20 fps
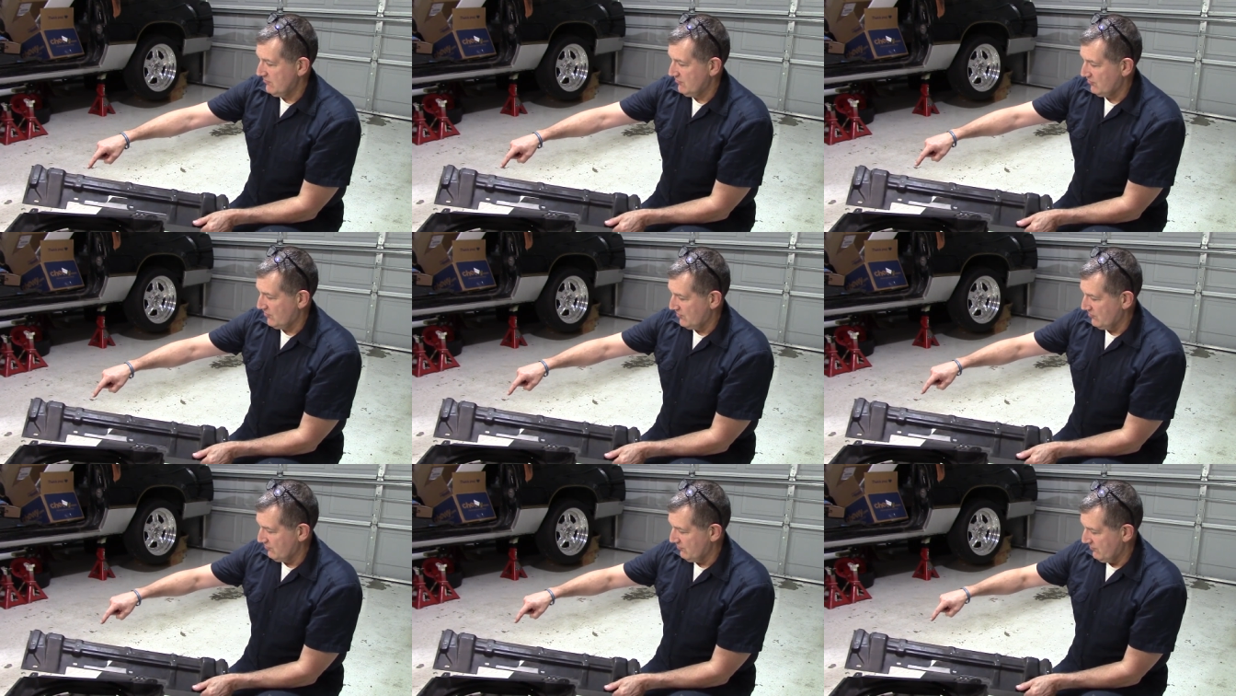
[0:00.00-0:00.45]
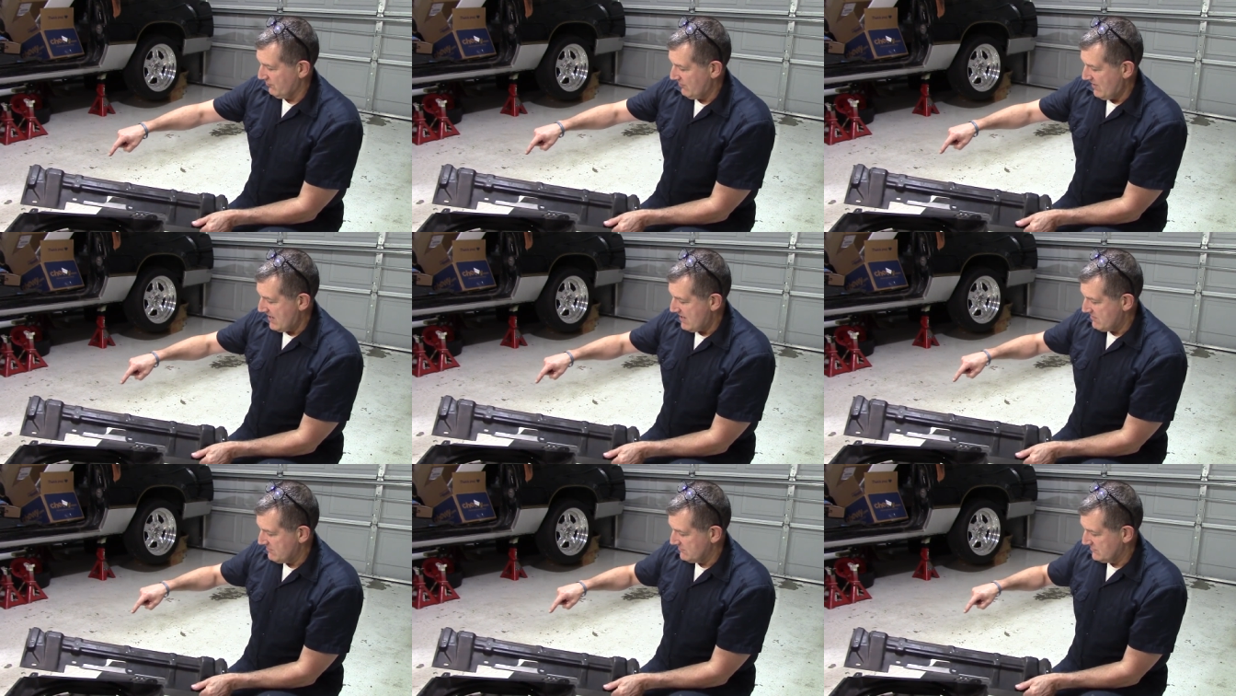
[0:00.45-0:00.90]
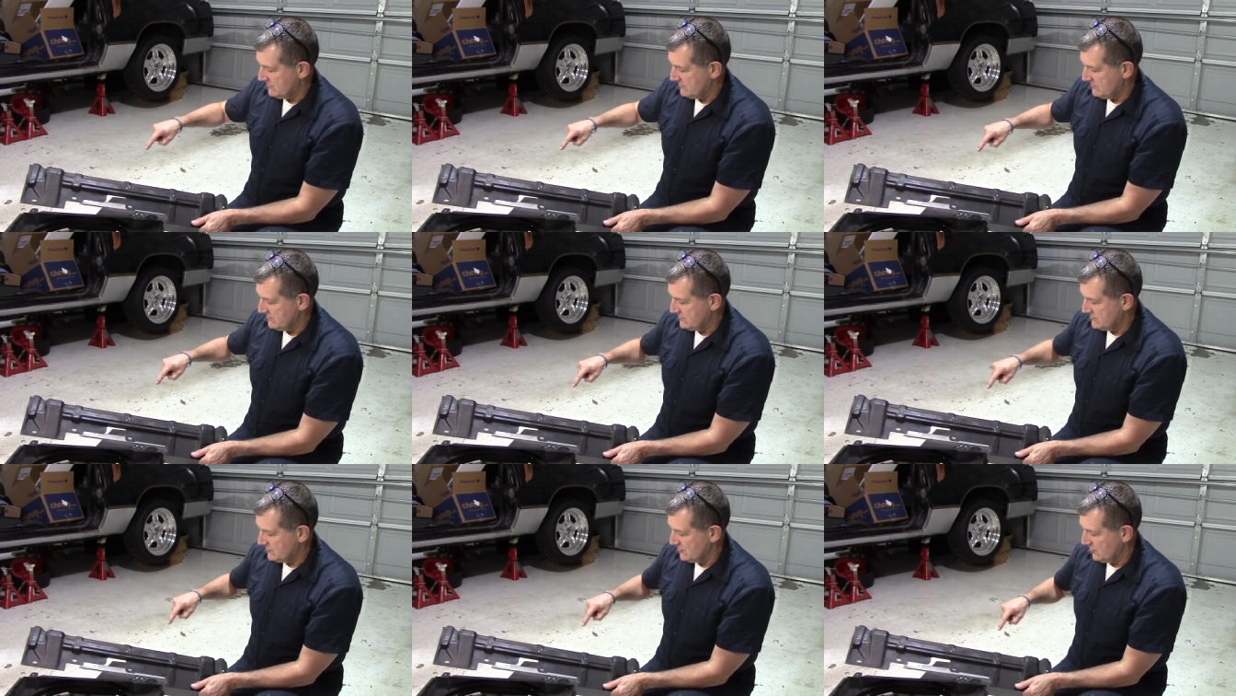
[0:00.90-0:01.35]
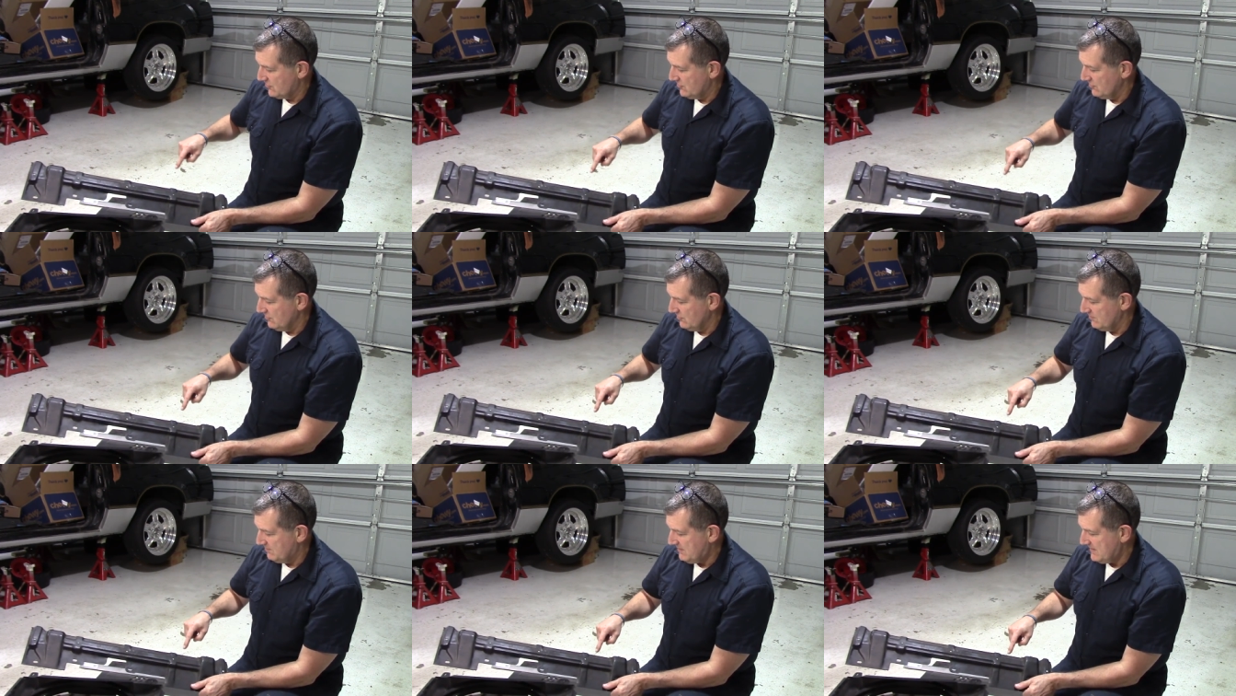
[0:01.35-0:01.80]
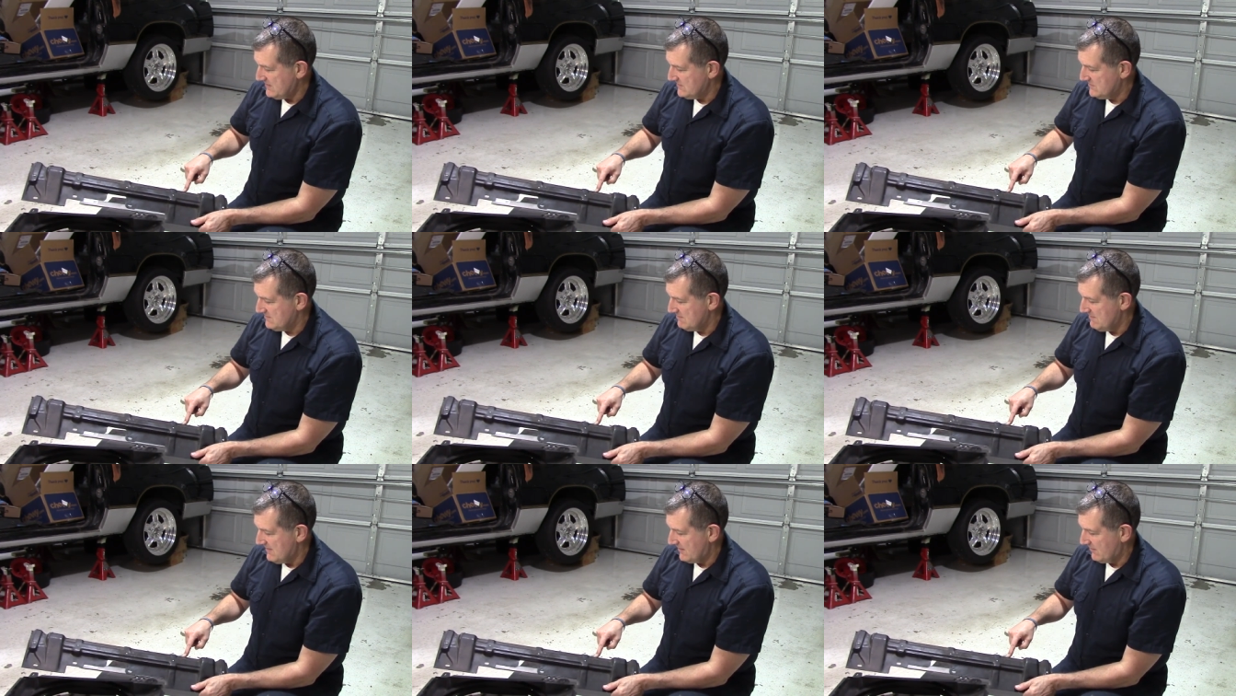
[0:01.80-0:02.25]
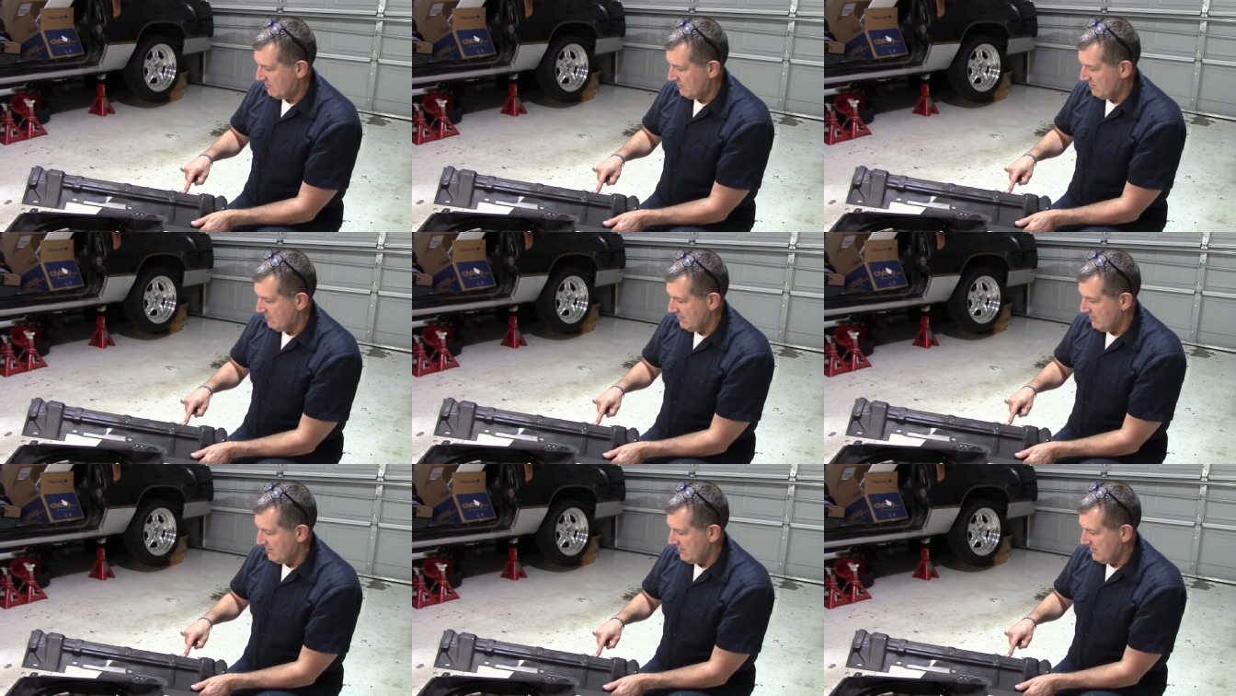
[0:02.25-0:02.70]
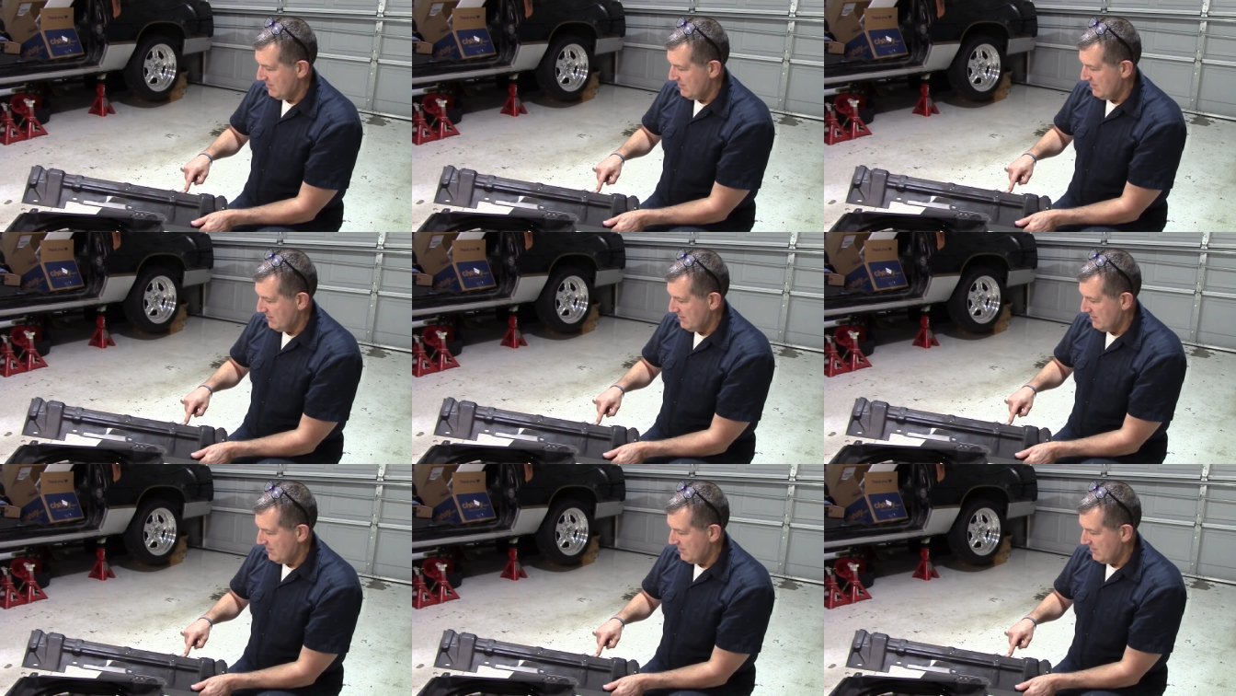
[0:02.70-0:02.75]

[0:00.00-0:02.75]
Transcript: a round circular piece of metal